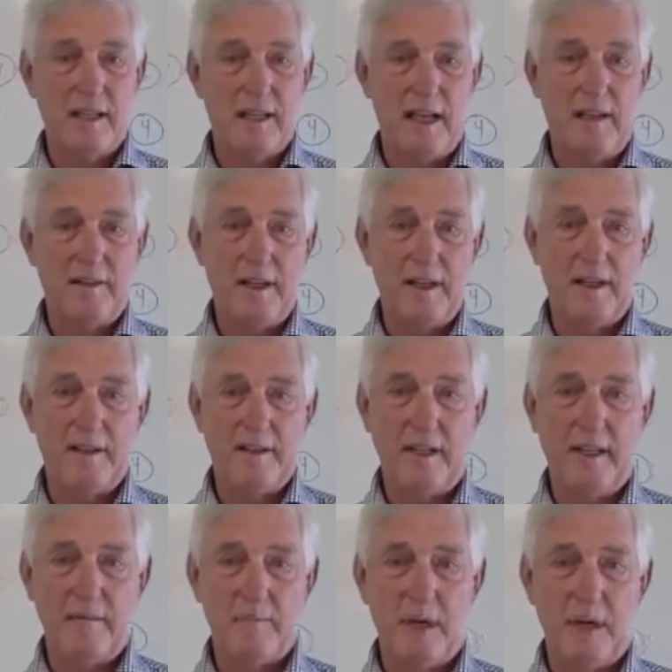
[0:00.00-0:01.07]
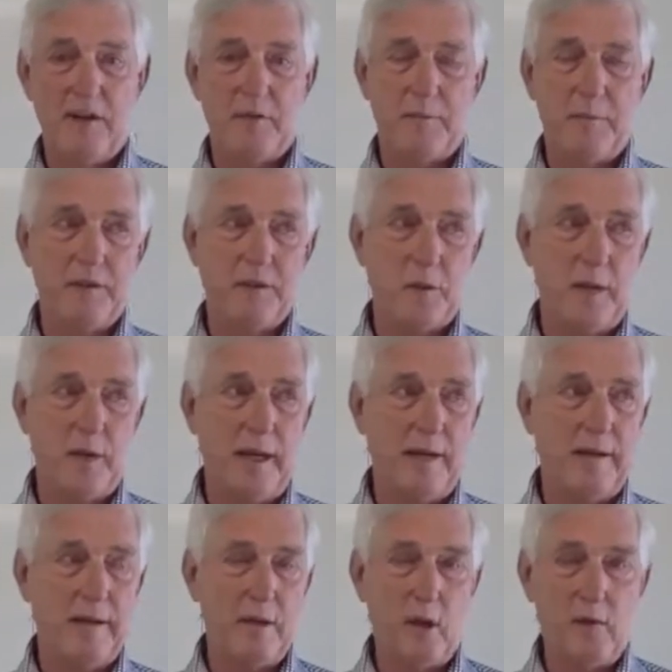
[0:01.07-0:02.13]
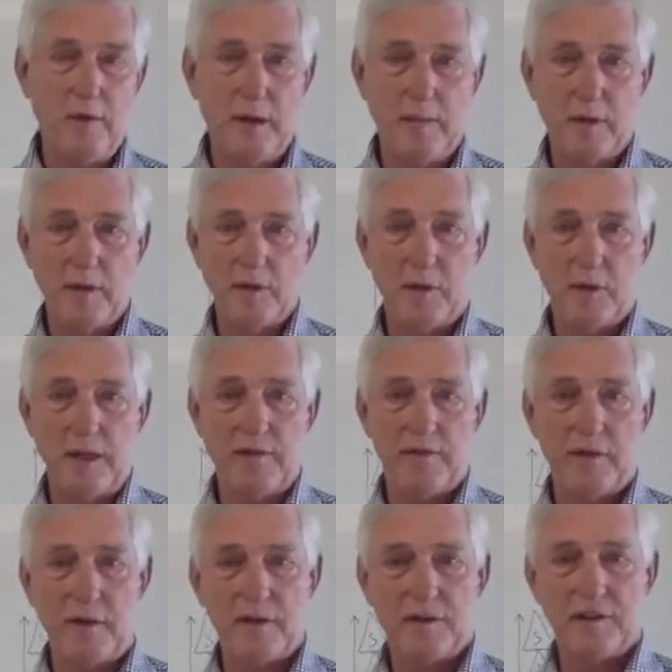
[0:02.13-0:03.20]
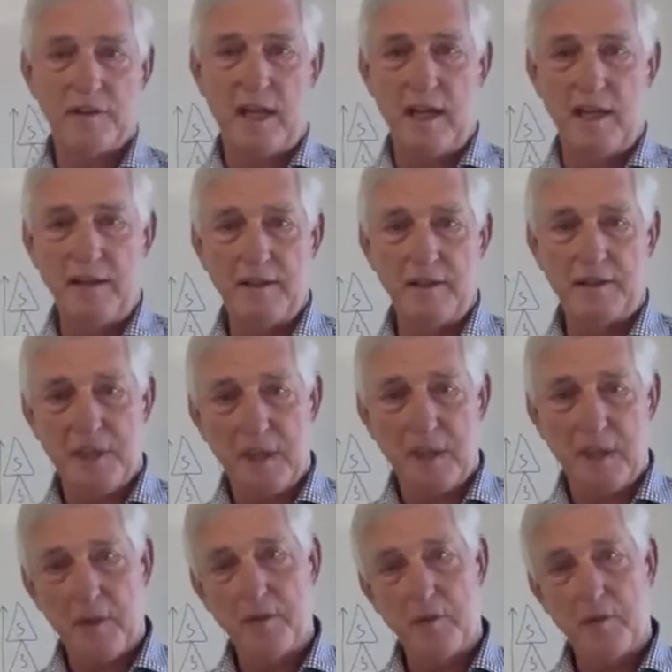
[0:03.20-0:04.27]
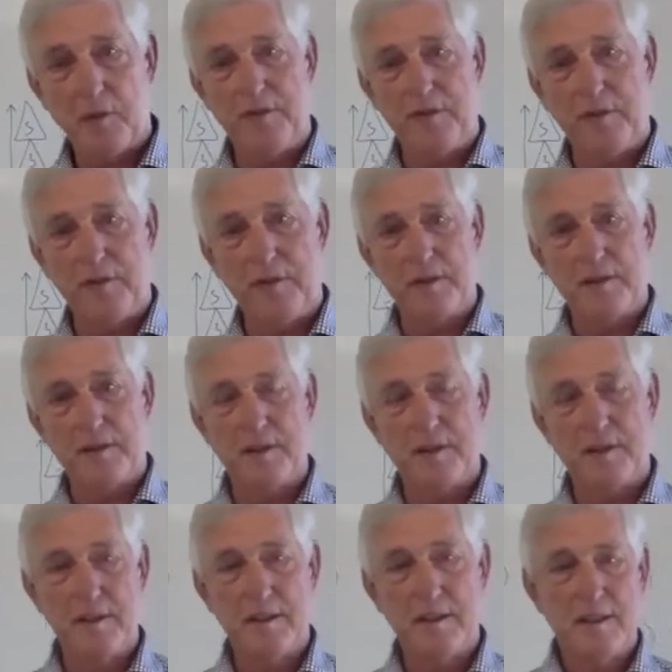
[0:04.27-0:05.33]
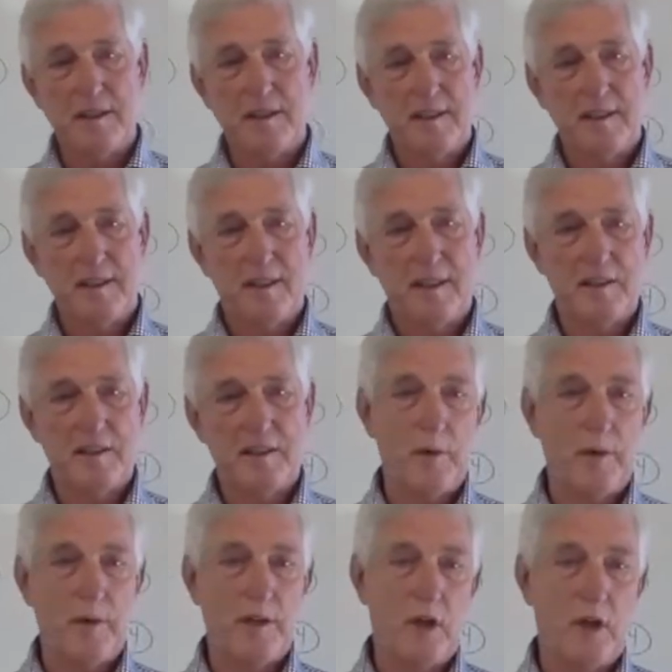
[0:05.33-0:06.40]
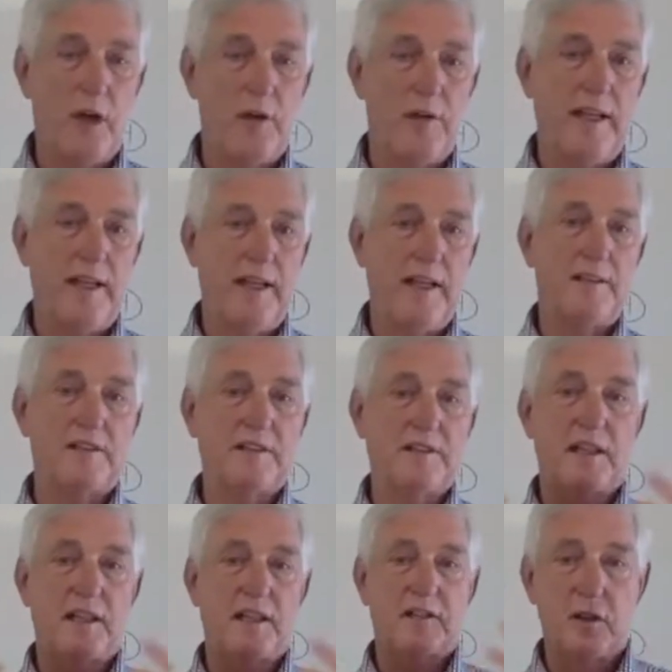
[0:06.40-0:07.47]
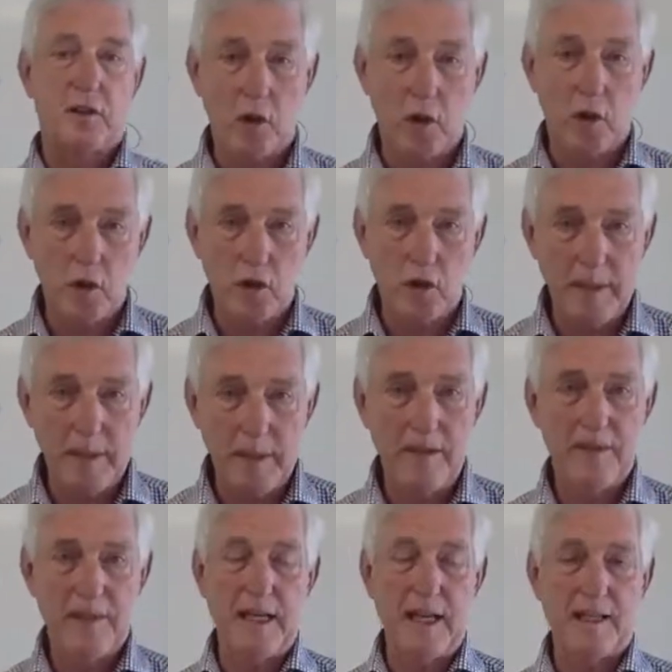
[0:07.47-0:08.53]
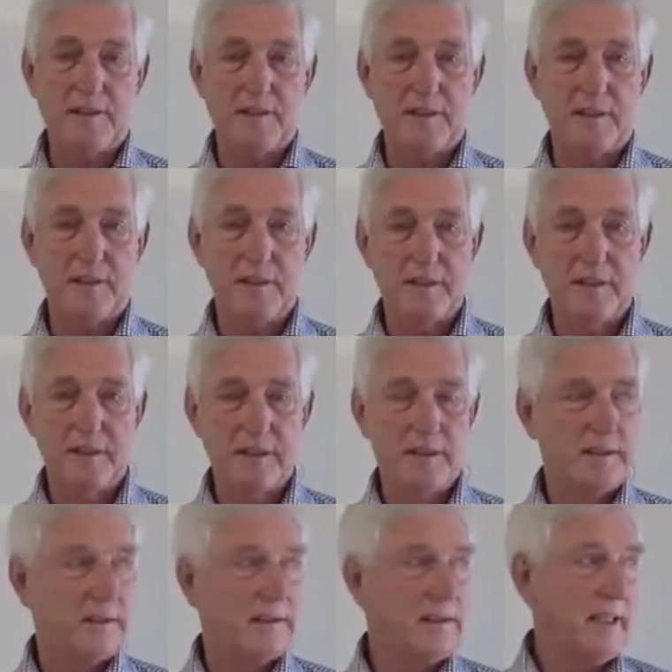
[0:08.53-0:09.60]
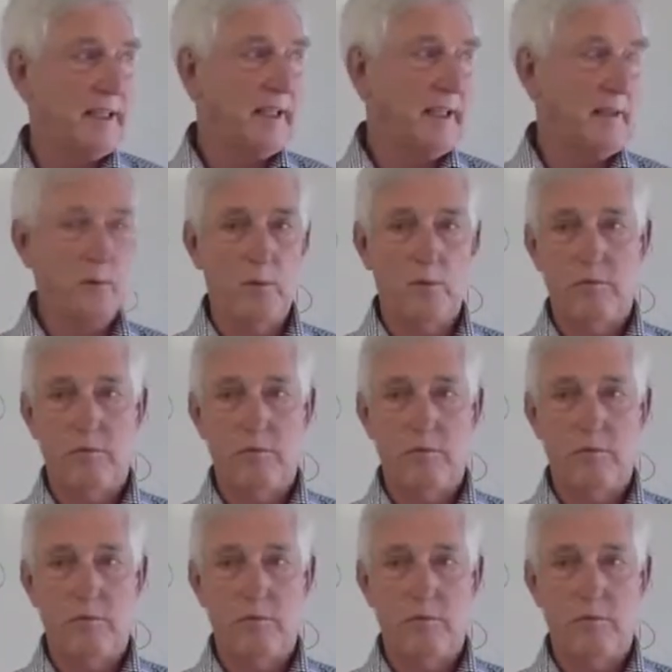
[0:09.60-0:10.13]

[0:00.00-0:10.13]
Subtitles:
And then the month between November 21st and December 21st is what we call the six-girl month. And that's the,